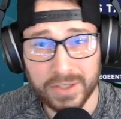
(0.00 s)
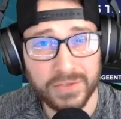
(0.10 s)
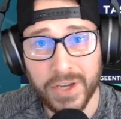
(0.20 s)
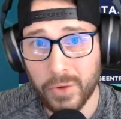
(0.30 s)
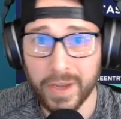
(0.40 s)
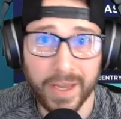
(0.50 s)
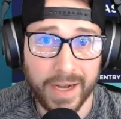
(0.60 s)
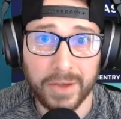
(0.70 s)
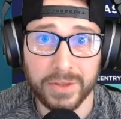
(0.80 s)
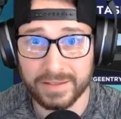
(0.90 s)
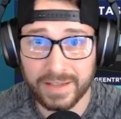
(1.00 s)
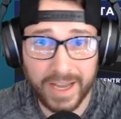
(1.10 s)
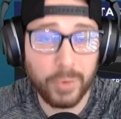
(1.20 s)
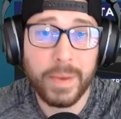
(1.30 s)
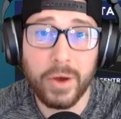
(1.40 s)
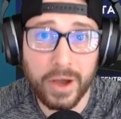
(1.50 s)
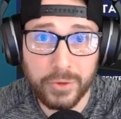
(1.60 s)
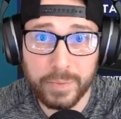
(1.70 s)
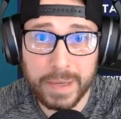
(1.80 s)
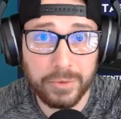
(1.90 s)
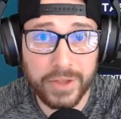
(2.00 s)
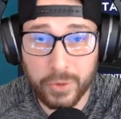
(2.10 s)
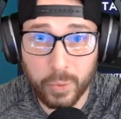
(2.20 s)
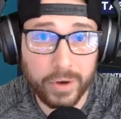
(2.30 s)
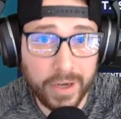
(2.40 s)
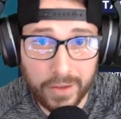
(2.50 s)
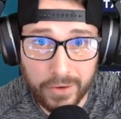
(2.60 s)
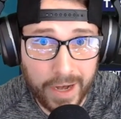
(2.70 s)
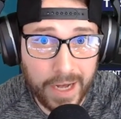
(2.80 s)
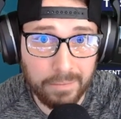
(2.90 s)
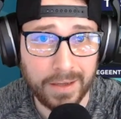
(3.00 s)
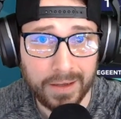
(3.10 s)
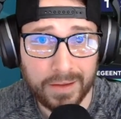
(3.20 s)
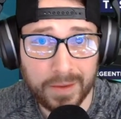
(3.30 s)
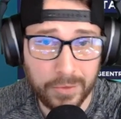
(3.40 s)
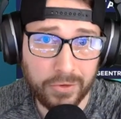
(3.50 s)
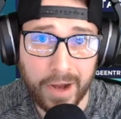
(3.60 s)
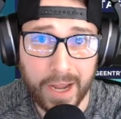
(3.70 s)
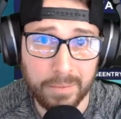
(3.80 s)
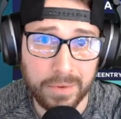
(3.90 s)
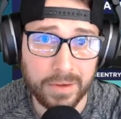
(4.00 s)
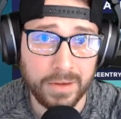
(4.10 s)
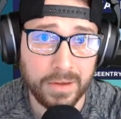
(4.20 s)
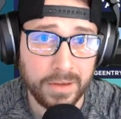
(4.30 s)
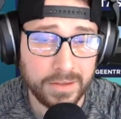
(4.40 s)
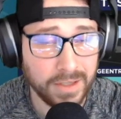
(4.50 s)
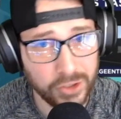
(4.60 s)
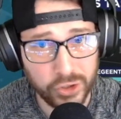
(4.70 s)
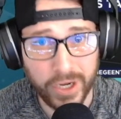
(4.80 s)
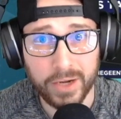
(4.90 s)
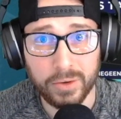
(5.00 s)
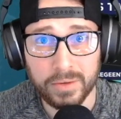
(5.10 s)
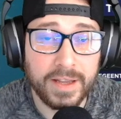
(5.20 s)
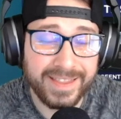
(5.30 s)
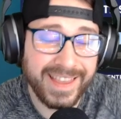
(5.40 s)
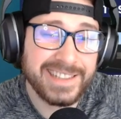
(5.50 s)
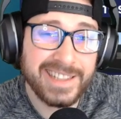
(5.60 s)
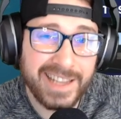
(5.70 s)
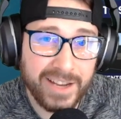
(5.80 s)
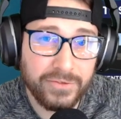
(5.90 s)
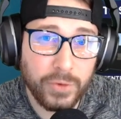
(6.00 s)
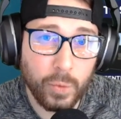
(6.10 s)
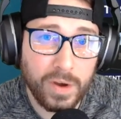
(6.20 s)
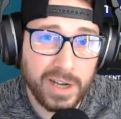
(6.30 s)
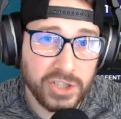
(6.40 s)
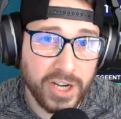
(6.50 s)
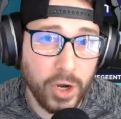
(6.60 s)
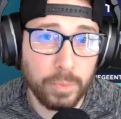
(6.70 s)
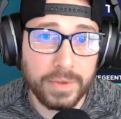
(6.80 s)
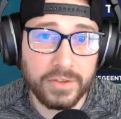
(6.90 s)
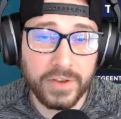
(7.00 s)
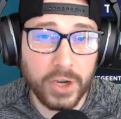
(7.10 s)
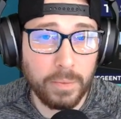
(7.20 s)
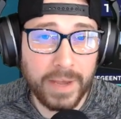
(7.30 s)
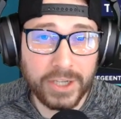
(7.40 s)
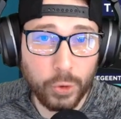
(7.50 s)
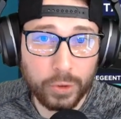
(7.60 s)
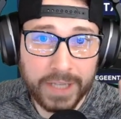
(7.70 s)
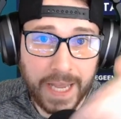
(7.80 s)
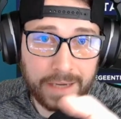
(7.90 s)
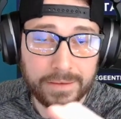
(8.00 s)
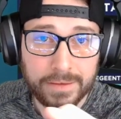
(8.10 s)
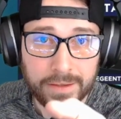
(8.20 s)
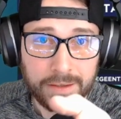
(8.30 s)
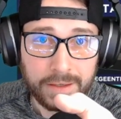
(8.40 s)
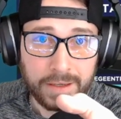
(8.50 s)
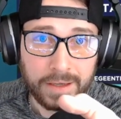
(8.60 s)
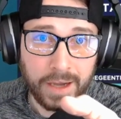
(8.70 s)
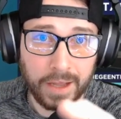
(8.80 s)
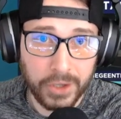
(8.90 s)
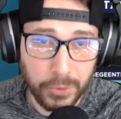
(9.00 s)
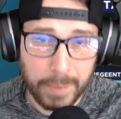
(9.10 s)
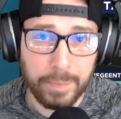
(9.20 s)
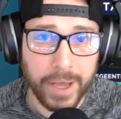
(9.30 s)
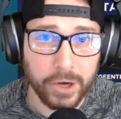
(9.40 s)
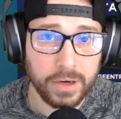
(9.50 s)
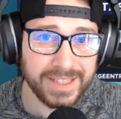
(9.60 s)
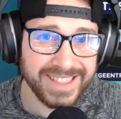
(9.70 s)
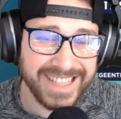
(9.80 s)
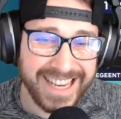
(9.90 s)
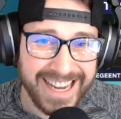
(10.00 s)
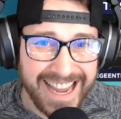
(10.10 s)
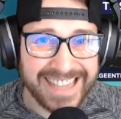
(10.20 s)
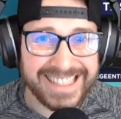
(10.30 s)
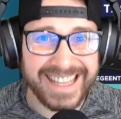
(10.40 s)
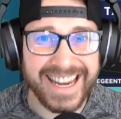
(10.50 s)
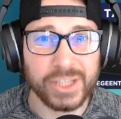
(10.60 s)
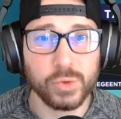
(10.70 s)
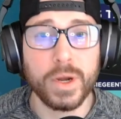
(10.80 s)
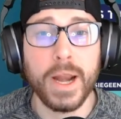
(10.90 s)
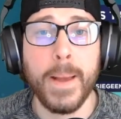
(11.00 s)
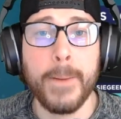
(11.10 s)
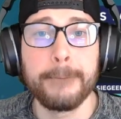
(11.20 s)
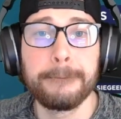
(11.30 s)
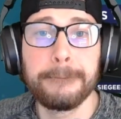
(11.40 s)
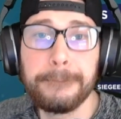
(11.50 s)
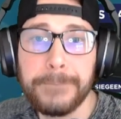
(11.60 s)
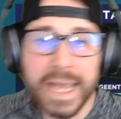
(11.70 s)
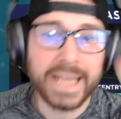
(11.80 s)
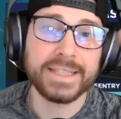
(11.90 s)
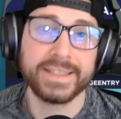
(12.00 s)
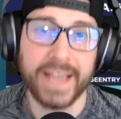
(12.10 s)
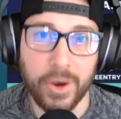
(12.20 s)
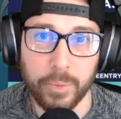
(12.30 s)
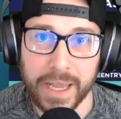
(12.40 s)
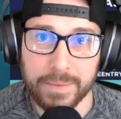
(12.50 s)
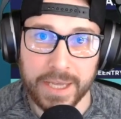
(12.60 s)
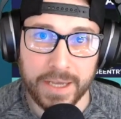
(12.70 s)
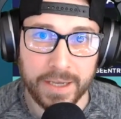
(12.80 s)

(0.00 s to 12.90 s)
video can get out there to help out other people that are working on their aim. Subscribe to the channel. Thanks again for watching. I hope this video made your day a little bit better. See you guys in the next one. Peace out, baby.